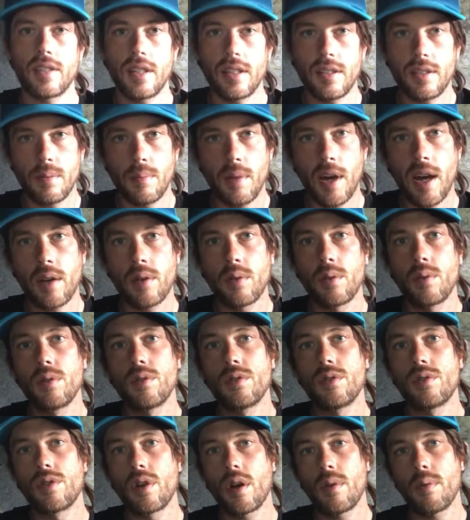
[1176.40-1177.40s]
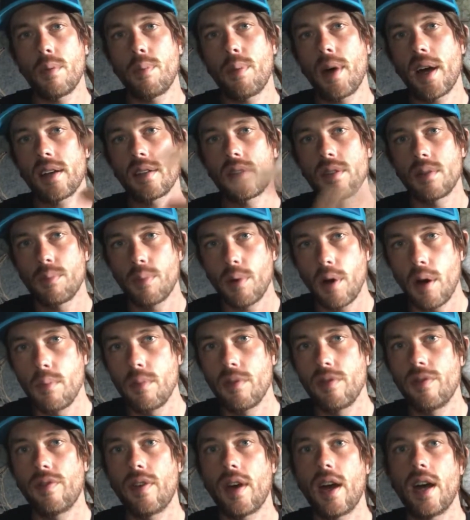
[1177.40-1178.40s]
to Mark we would drop the packs at the bottom
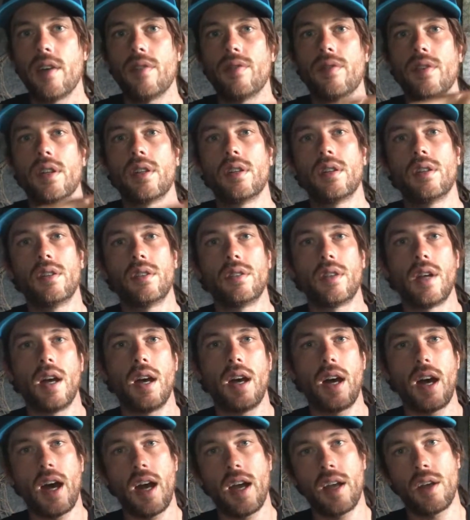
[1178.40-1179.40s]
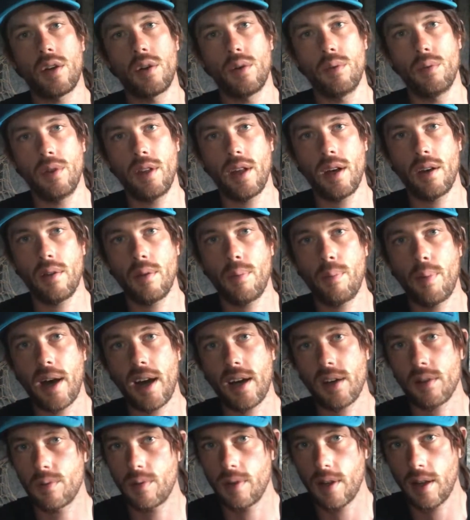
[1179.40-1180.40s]
of Fairfield, hike up without the
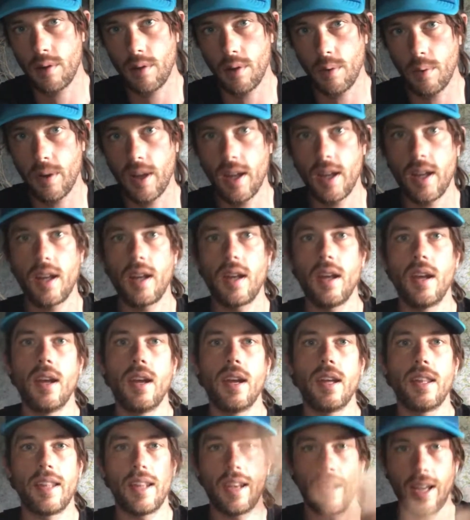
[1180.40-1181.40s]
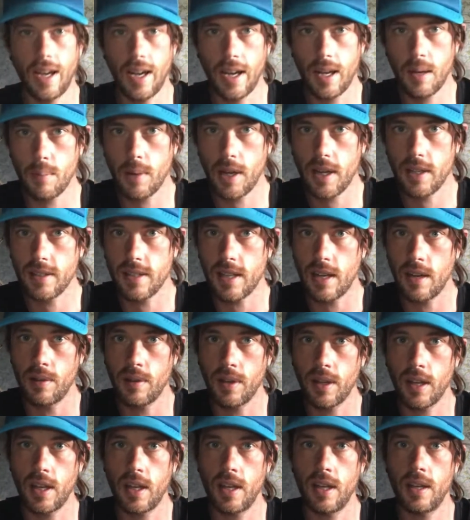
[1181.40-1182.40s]
packs, without the weight, then hike back down
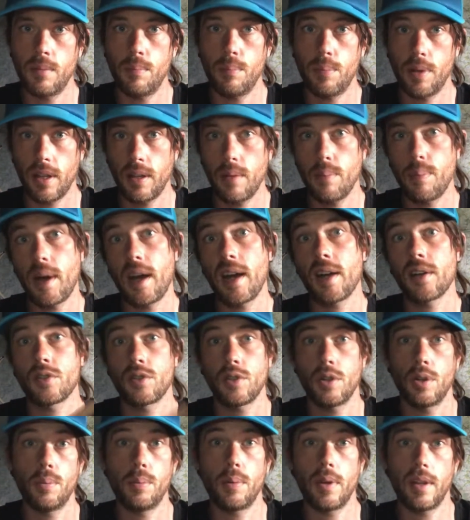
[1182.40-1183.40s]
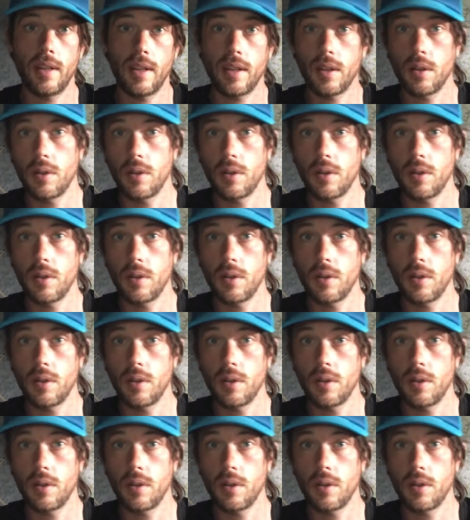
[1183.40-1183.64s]
again, pick the packs up, and then go